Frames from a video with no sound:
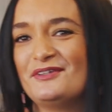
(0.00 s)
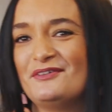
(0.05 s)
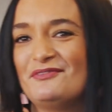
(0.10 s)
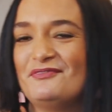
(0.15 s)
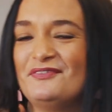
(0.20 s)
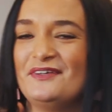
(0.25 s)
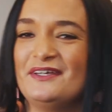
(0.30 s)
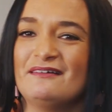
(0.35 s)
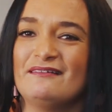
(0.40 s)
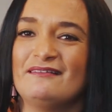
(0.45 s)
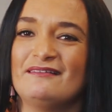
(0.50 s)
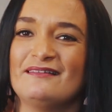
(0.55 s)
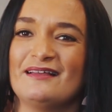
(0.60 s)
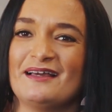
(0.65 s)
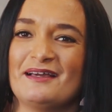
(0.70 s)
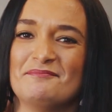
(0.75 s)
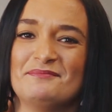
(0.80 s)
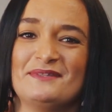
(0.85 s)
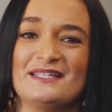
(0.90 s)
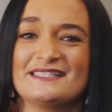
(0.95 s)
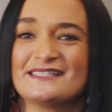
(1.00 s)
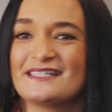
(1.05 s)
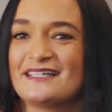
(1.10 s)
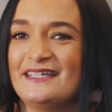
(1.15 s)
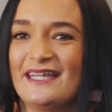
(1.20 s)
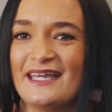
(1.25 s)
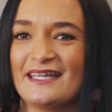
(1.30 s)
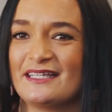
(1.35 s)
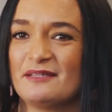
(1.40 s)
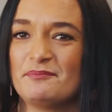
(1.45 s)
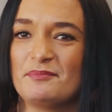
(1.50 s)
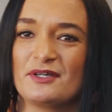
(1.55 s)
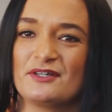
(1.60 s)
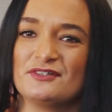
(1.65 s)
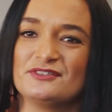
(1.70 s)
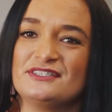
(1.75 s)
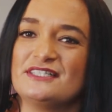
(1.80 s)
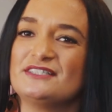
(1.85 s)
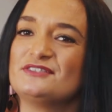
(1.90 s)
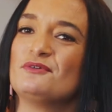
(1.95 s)
You feel disconnected
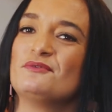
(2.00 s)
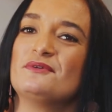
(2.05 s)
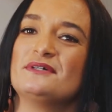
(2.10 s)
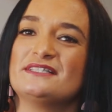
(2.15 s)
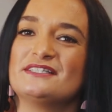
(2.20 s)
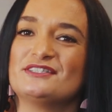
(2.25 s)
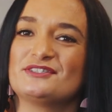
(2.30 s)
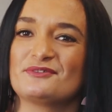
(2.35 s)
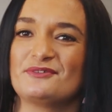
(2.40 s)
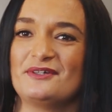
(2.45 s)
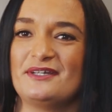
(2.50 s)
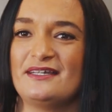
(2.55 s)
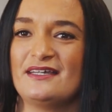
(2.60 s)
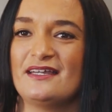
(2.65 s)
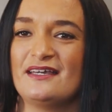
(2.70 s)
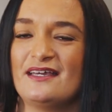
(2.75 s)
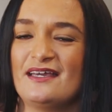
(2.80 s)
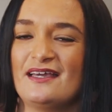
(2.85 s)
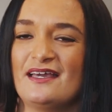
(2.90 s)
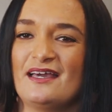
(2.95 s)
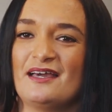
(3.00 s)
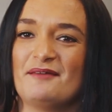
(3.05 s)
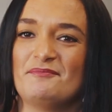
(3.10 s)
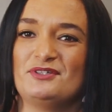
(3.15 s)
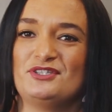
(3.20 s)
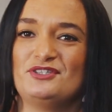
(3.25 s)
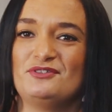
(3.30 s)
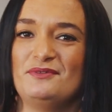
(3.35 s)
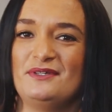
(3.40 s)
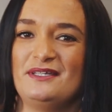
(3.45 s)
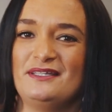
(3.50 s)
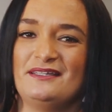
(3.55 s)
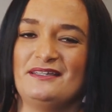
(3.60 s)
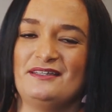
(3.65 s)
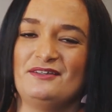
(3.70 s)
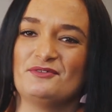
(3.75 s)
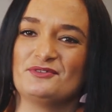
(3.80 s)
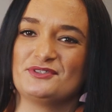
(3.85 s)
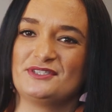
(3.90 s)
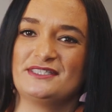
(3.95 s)
because there's always a screen between
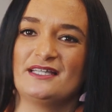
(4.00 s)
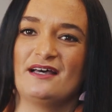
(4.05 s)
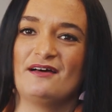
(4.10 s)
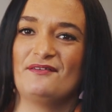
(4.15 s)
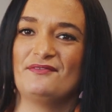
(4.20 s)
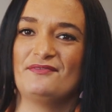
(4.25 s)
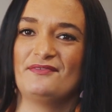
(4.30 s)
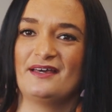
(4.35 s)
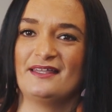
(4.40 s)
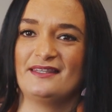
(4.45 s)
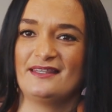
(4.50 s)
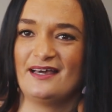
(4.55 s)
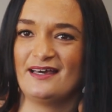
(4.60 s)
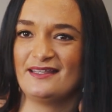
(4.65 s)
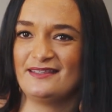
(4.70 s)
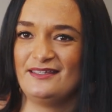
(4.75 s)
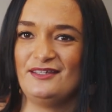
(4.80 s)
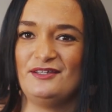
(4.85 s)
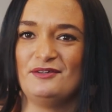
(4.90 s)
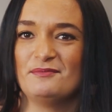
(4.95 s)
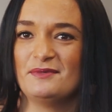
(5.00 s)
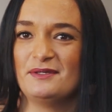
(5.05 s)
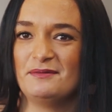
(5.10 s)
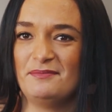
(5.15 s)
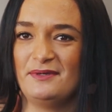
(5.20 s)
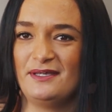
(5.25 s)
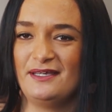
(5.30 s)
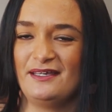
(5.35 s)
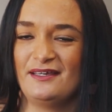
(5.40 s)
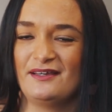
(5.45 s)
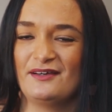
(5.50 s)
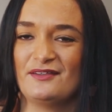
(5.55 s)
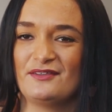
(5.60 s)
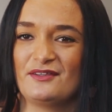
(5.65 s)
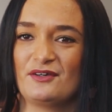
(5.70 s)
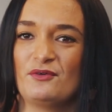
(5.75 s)
yourself and the other human being on the